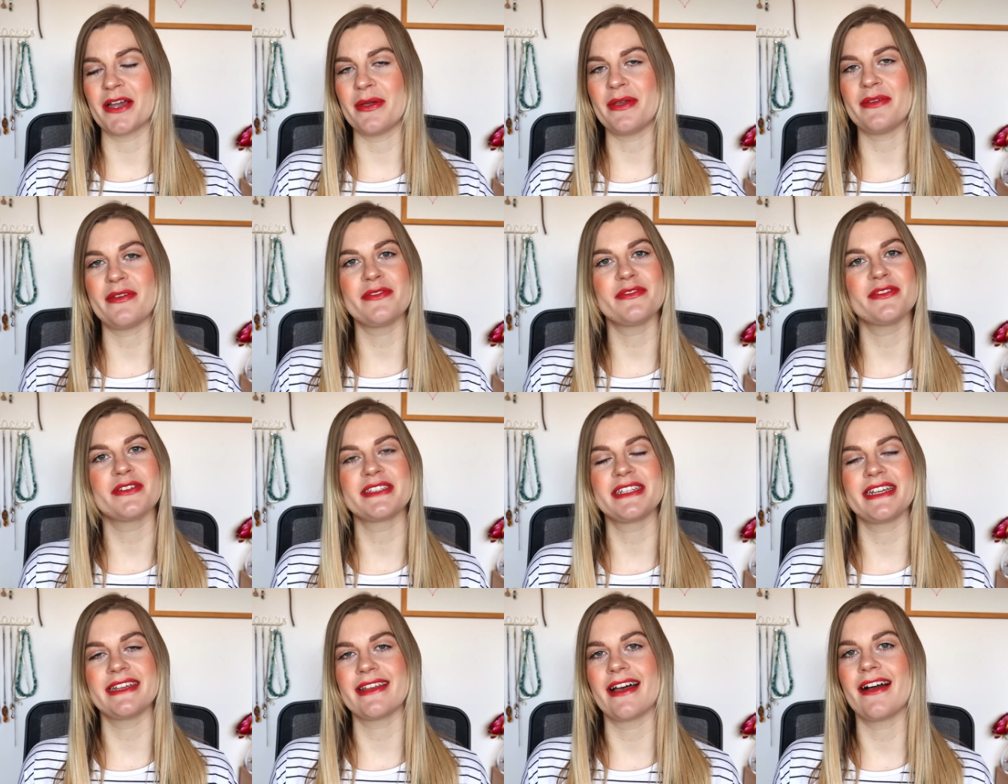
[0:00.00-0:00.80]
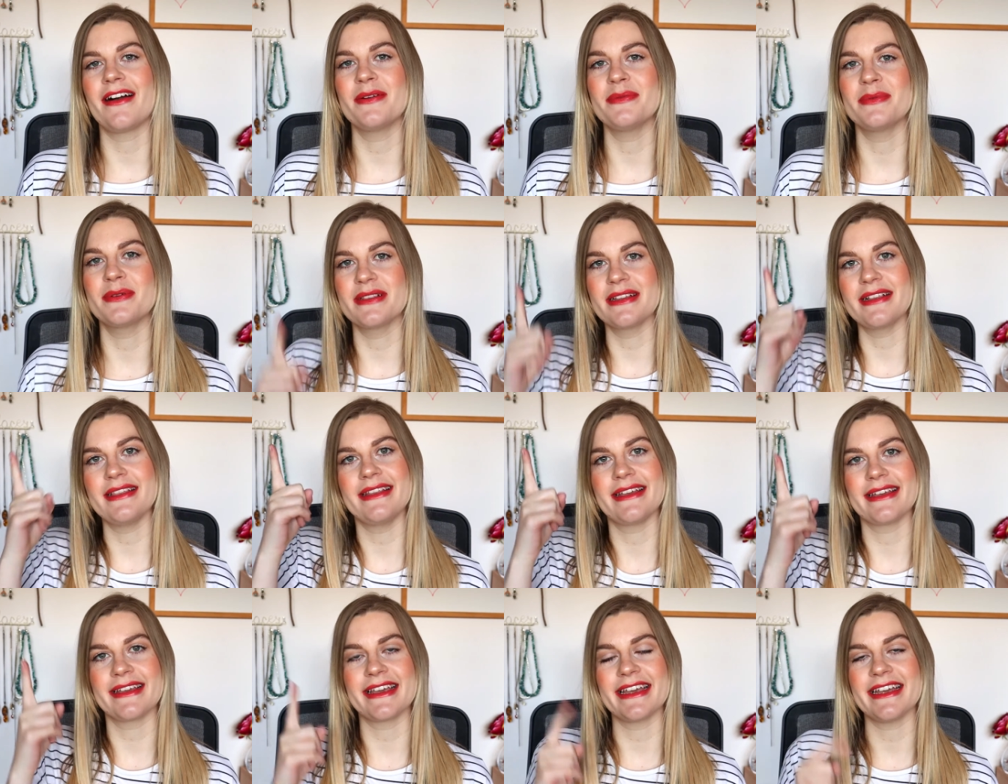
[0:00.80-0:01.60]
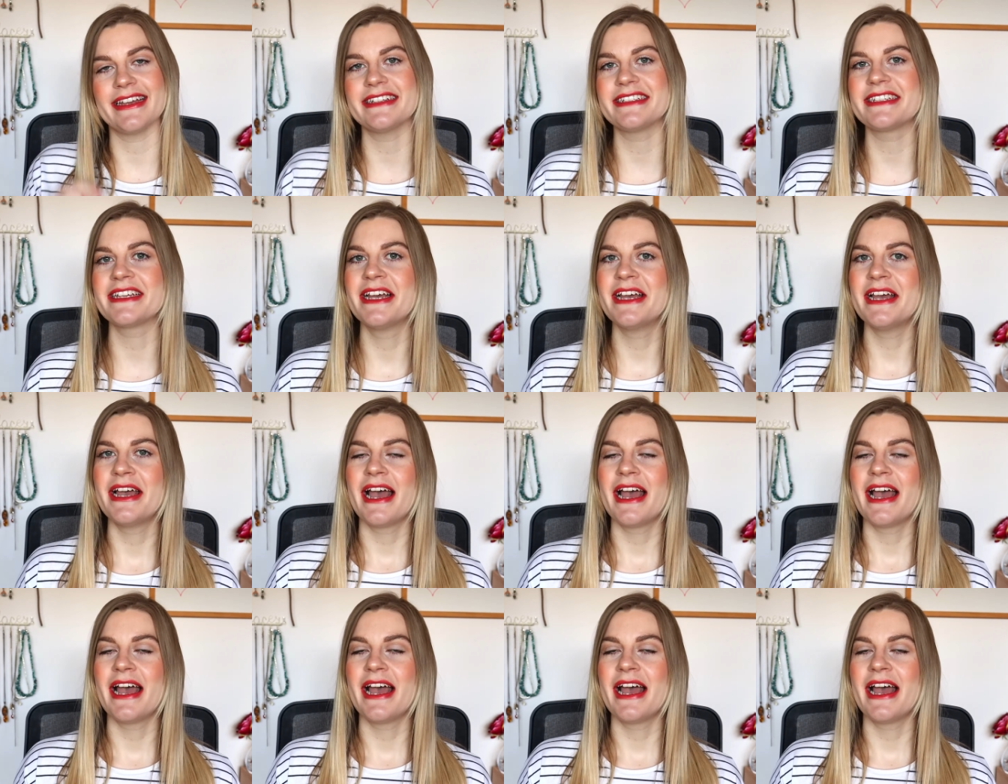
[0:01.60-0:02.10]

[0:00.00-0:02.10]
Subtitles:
If you've not seen that, I will link it.